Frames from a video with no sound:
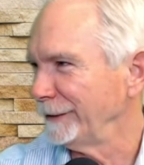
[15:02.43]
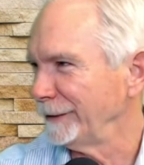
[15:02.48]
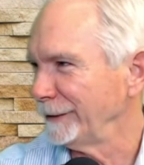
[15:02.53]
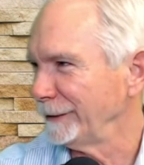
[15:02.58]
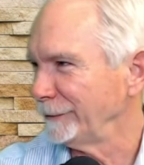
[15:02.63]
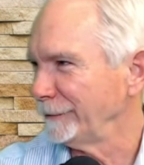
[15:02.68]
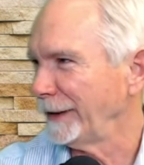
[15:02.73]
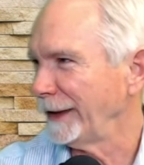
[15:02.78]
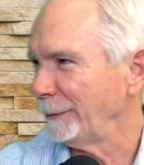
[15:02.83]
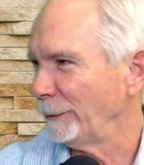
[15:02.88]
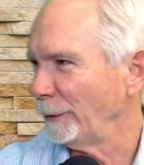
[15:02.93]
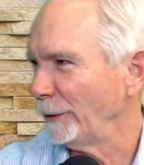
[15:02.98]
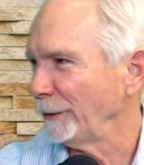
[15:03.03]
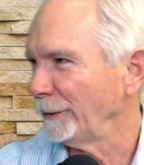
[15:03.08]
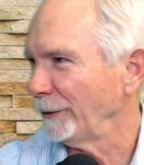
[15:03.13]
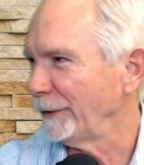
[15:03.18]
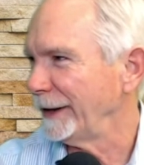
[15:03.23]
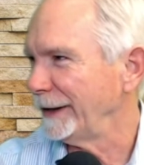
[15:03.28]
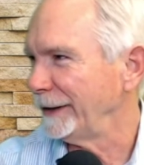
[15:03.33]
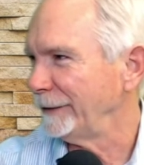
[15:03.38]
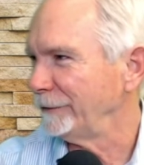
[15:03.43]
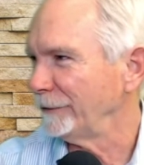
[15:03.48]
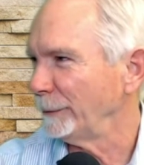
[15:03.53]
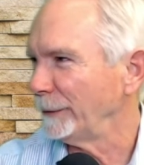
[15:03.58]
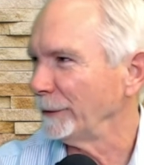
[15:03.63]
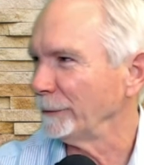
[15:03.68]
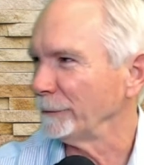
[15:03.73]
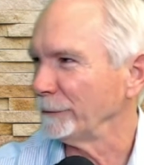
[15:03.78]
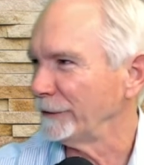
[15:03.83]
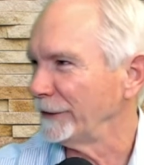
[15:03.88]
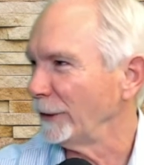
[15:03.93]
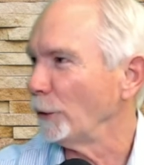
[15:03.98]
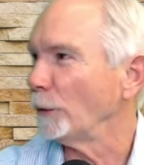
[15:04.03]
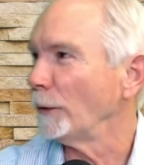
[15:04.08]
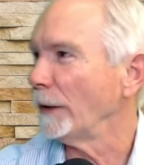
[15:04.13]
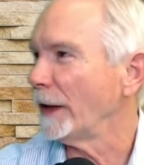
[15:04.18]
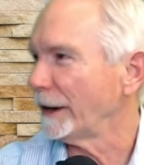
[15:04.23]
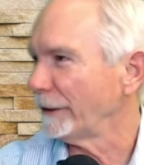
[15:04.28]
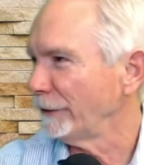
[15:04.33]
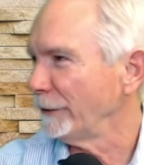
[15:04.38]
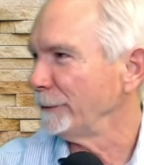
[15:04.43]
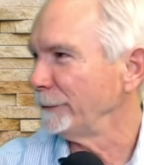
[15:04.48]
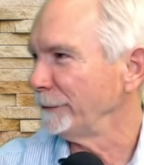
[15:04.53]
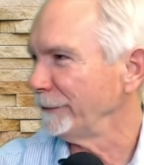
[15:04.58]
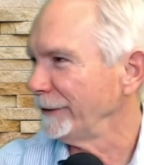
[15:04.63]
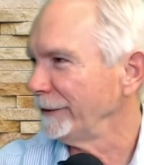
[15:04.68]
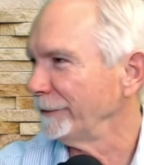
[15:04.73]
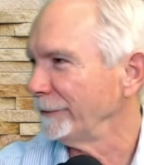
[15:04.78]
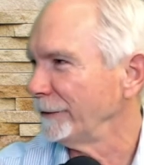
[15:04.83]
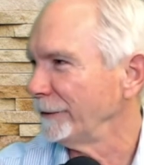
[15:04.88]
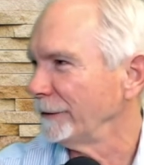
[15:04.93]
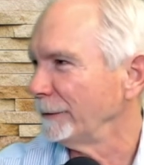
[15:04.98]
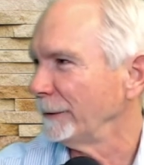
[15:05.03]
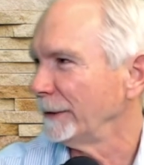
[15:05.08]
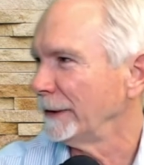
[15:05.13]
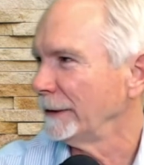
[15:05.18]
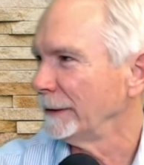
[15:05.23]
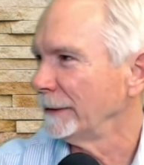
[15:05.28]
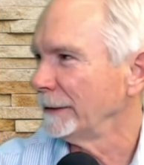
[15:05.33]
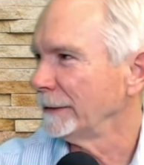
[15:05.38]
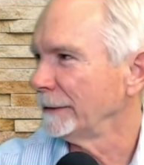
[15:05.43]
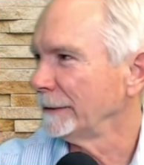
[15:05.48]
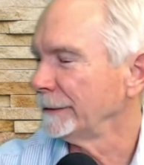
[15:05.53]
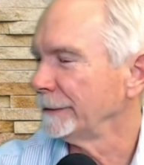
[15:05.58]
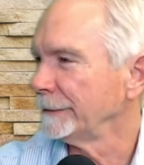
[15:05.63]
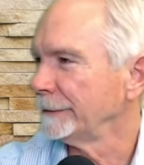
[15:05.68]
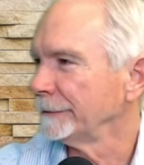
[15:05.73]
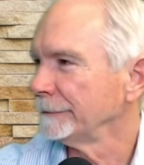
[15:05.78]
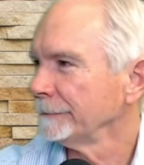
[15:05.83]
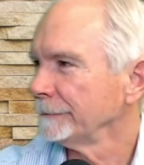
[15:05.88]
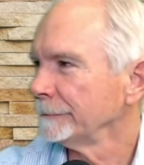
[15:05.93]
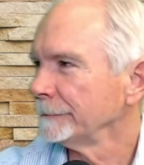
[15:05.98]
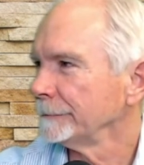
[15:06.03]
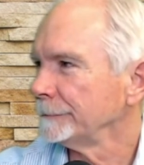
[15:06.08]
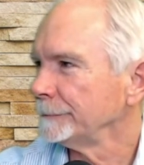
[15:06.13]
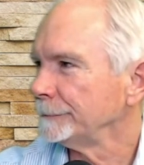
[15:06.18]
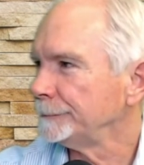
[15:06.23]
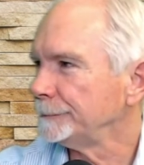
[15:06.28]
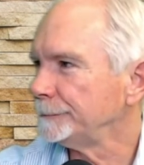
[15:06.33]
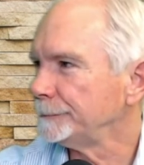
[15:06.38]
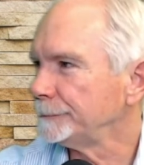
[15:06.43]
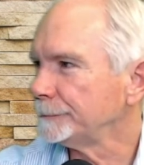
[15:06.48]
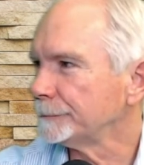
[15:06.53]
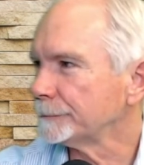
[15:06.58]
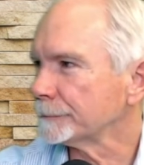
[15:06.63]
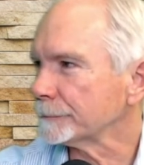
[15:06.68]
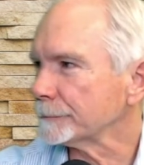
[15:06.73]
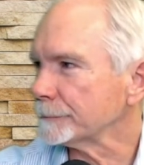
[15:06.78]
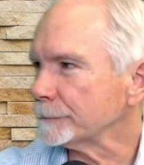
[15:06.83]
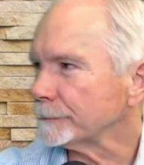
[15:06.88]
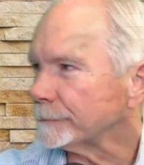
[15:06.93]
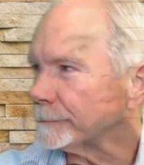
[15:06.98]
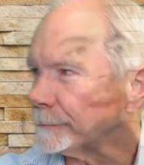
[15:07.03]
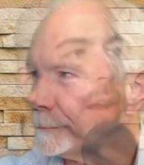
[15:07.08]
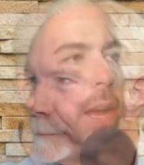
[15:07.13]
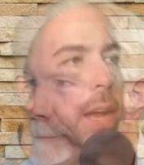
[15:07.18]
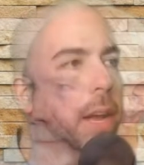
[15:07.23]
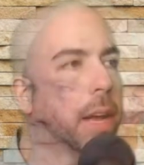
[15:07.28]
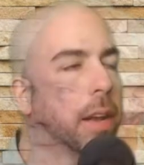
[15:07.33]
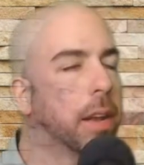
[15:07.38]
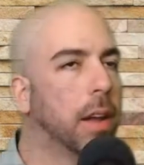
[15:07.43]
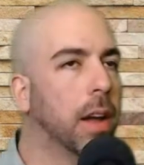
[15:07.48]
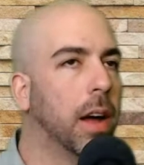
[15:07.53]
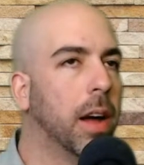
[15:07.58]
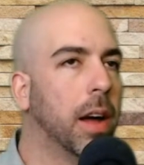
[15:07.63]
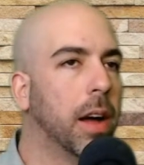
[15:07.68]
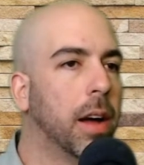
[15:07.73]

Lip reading: than a slab on grade. So we don't see a whole lot of those either, do we? Yeah, it's more expensive than slab on grade.